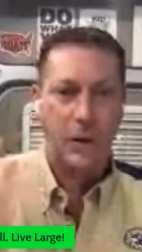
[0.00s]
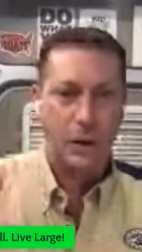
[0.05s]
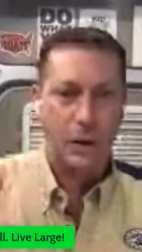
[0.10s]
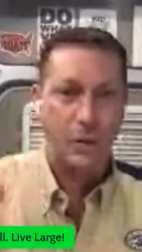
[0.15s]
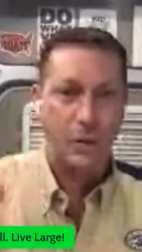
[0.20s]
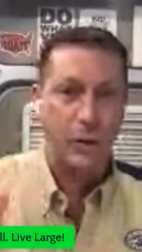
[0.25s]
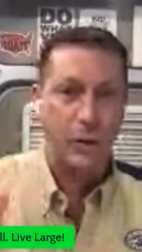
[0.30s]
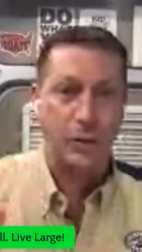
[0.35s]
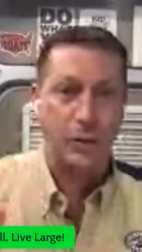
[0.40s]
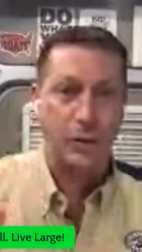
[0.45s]

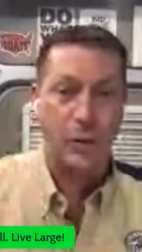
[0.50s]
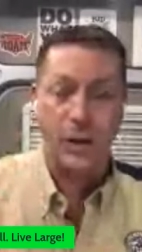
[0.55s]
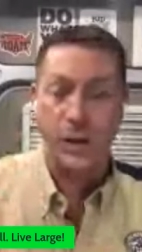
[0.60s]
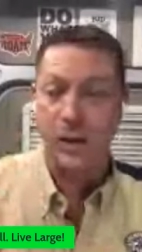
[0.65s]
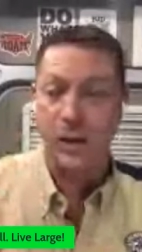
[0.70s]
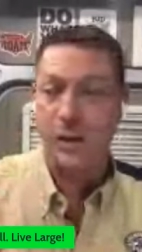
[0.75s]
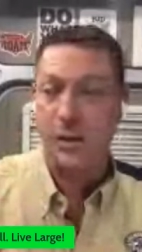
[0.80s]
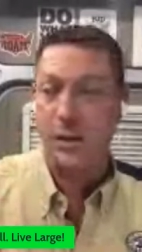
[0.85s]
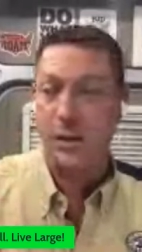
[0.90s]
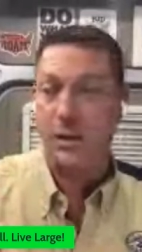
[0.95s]
Cracker Barrel's a
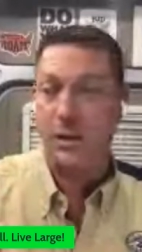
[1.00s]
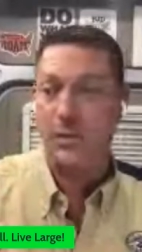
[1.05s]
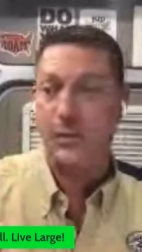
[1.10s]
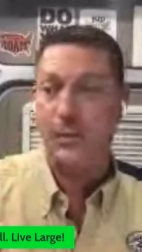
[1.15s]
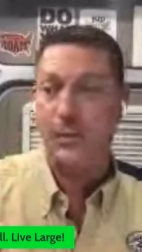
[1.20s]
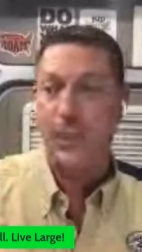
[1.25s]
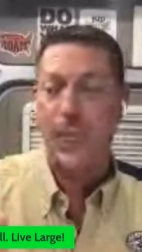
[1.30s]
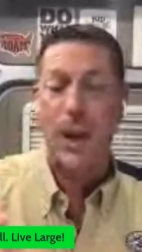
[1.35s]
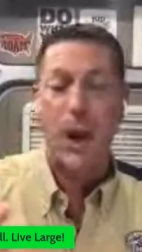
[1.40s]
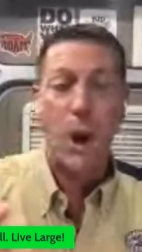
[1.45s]
great
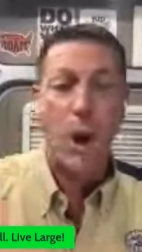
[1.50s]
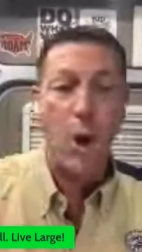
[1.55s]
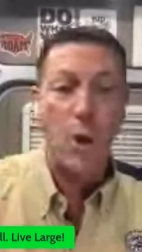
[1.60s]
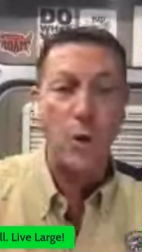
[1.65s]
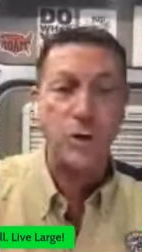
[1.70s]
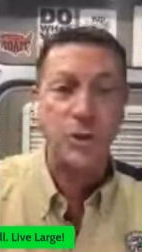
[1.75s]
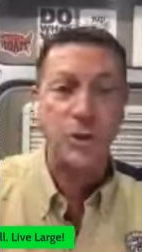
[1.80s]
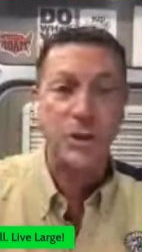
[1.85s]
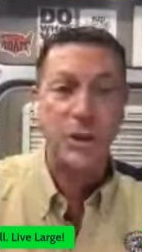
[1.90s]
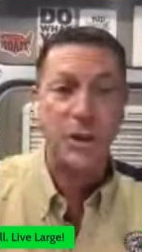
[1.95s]
um,
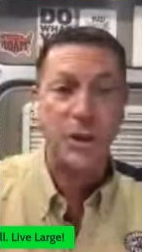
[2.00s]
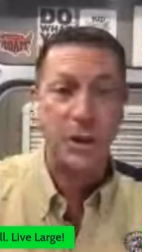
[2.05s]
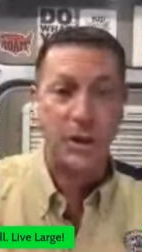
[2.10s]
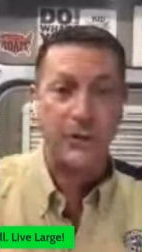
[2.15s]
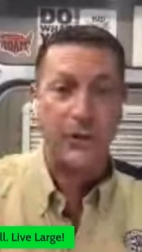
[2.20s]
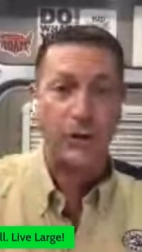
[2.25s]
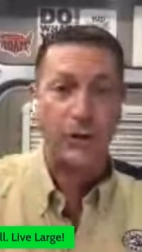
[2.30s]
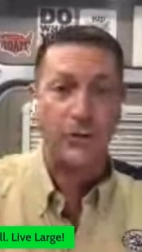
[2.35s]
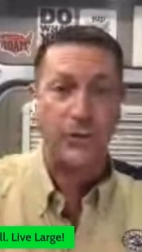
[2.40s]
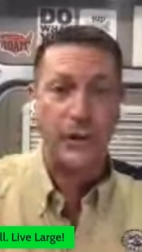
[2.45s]
host
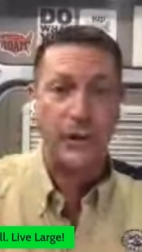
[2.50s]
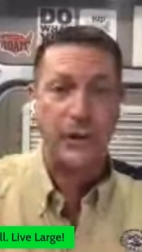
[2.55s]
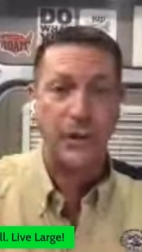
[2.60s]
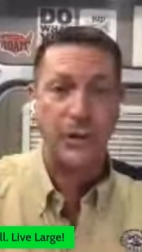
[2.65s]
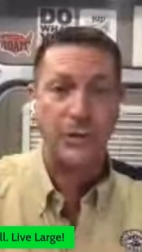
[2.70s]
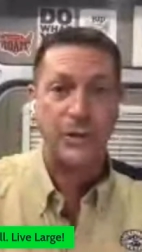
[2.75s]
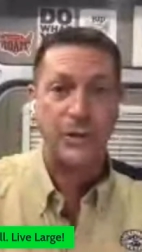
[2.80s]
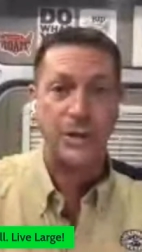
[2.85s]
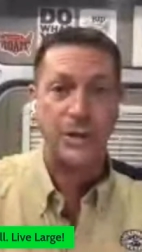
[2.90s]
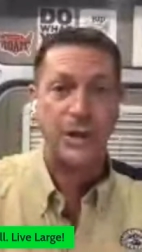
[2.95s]
of
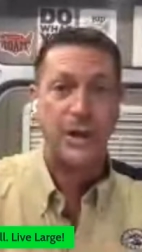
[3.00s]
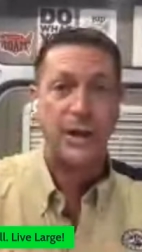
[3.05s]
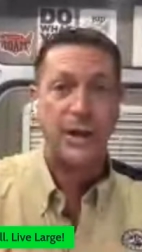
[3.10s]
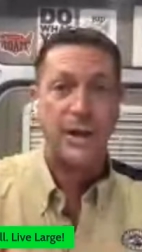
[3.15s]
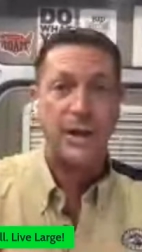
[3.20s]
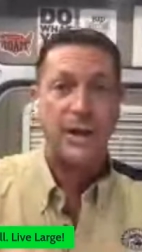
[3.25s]
RVers.